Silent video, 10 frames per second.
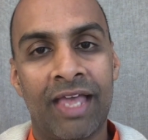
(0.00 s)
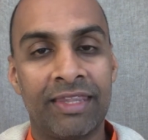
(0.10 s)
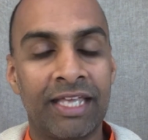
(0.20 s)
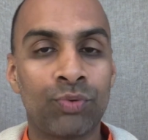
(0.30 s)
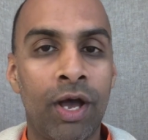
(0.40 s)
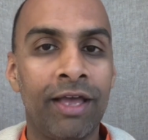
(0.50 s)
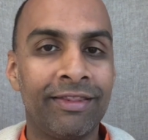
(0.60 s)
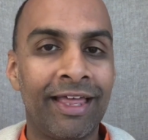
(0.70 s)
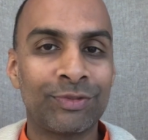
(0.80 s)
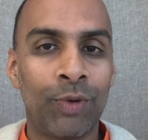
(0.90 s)
And that's
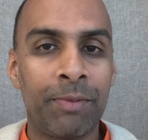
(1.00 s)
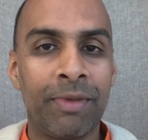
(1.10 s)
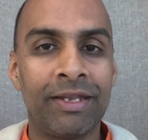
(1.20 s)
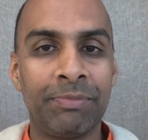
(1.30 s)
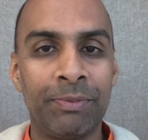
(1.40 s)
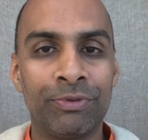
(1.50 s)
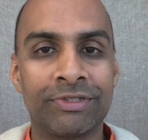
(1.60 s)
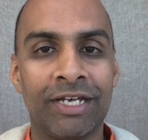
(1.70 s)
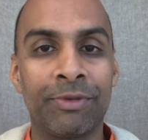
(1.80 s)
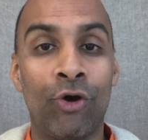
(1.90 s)
why many people
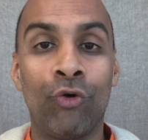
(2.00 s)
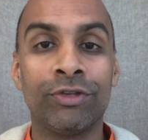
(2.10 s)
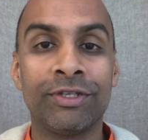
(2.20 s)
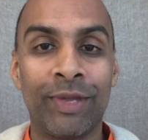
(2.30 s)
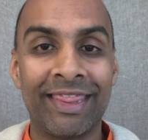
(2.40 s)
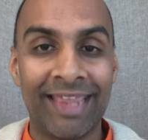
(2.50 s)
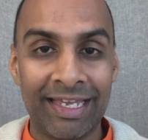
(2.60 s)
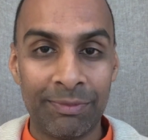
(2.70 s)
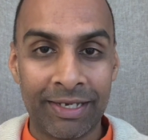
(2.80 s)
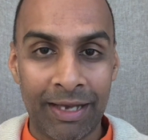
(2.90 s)
tell me only when
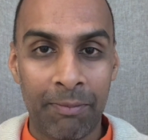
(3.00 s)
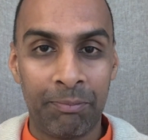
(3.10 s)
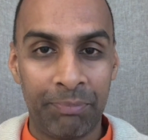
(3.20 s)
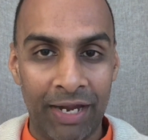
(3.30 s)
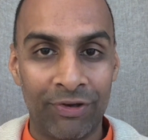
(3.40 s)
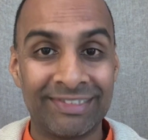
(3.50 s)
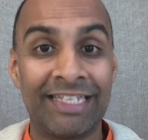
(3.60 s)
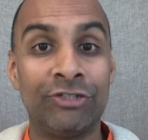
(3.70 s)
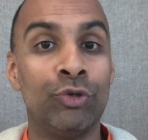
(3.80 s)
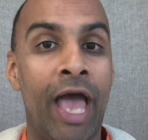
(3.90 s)
they become parents
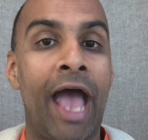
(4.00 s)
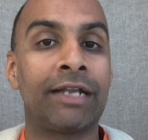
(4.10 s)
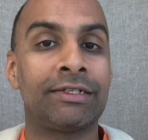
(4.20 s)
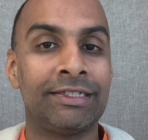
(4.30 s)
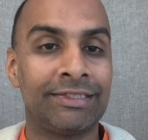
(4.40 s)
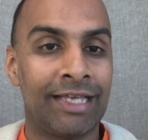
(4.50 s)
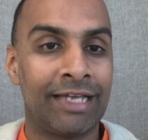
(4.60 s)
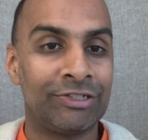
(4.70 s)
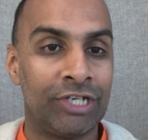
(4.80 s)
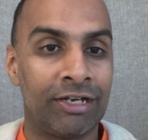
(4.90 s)
then you actually
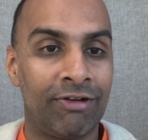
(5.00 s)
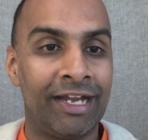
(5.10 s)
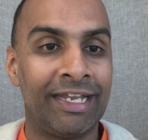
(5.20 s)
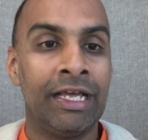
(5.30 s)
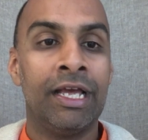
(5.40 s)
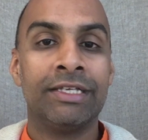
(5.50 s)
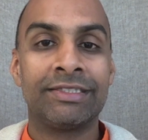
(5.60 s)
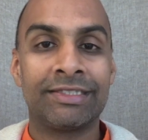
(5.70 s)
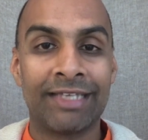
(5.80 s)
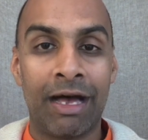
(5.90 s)
start generating
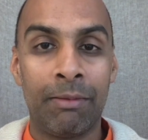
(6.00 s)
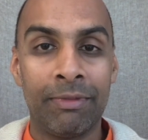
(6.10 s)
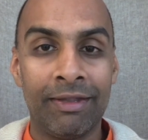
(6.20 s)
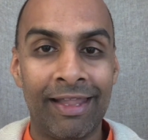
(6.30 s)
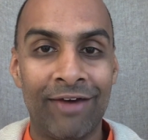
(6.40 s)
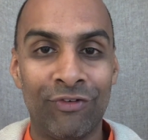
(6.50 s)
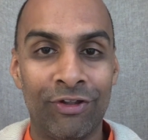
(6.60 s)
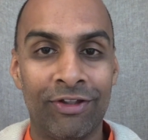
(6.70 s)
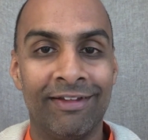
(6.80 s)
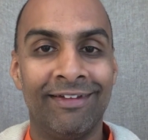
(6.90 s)
some
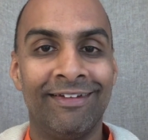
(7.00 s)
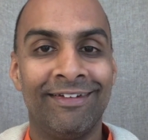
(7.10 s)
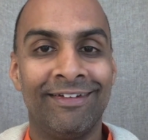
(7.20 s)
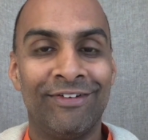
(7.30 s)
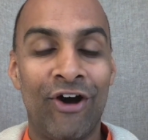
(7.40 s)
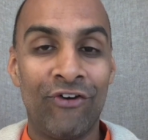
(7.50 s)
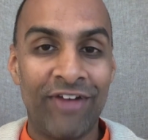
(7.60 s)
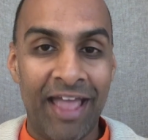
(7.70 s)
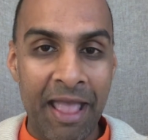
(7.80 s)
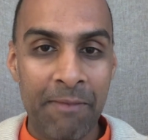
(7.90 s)
level of
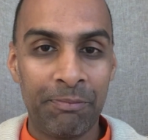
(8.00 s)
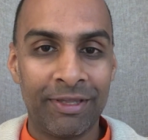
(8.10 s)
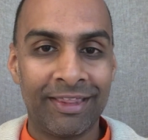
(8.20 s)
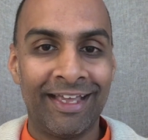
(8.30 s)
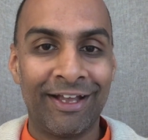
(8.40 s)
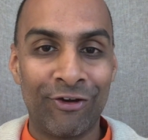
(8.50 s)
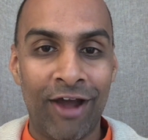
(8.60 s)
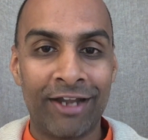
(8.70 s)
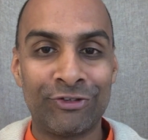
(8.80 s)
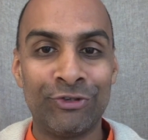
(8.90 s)
empathy and
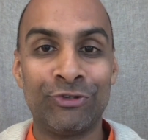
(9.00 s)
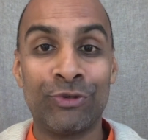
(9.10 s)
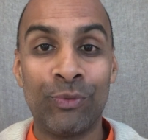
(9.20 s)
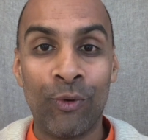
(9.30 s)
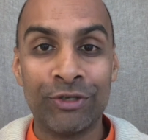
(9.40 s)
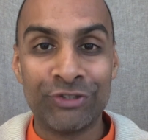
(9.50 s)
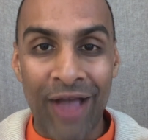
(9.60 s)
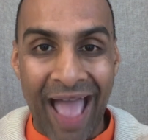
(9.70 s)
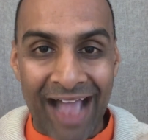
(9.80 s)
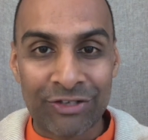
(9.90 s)
gratitude towards
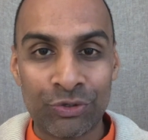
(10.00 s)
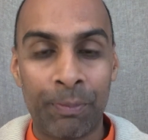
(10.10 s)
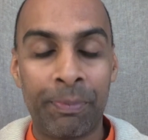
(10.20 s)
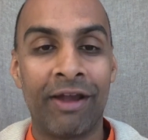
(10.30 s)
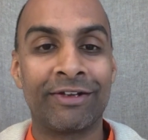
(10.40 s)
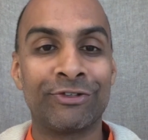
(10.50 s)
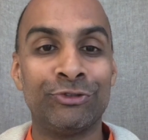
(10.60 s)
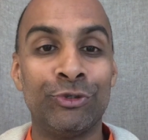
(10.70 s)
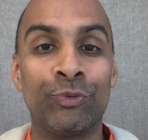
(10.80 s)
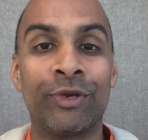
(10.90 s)
your actual parent, because
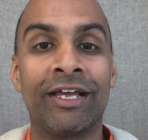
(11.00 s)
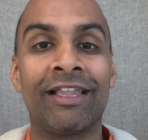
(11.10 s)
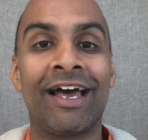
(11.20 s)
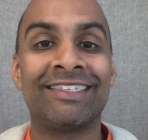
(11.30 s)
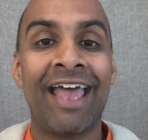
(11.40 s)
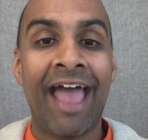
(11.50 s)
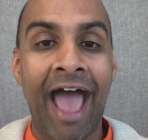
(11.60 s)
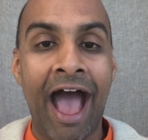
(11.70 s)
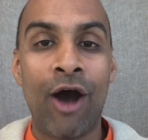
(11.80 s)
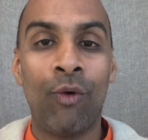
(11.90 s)
you realize
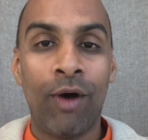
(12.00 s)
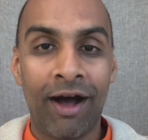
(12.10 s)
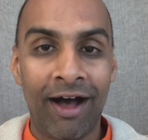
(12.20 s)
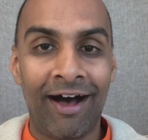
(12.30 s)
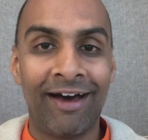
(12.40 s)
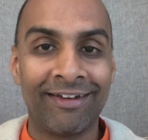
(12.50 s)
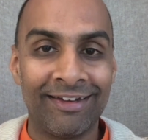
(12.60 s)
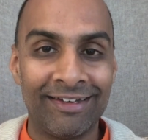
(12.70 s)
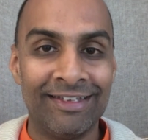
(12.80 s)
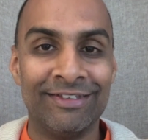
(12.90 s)
how hard
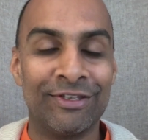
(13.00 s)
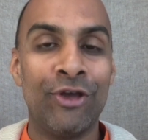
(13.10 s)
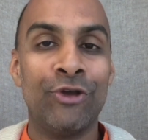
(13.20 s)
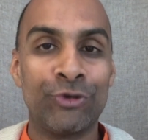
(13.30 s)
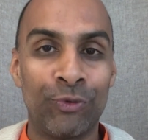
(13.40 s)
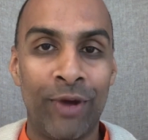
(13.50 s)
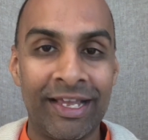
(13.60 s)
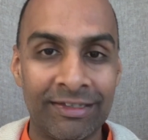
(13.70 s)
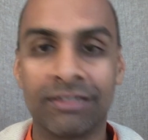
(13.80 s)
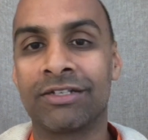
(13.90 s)
it is to
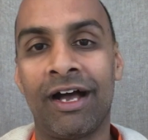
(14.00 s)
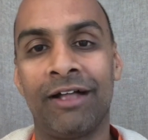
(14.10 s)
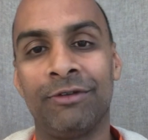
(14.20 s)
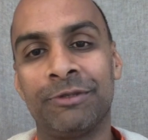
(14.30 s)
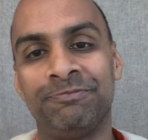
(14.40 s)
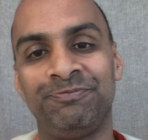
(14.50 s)
raise a child.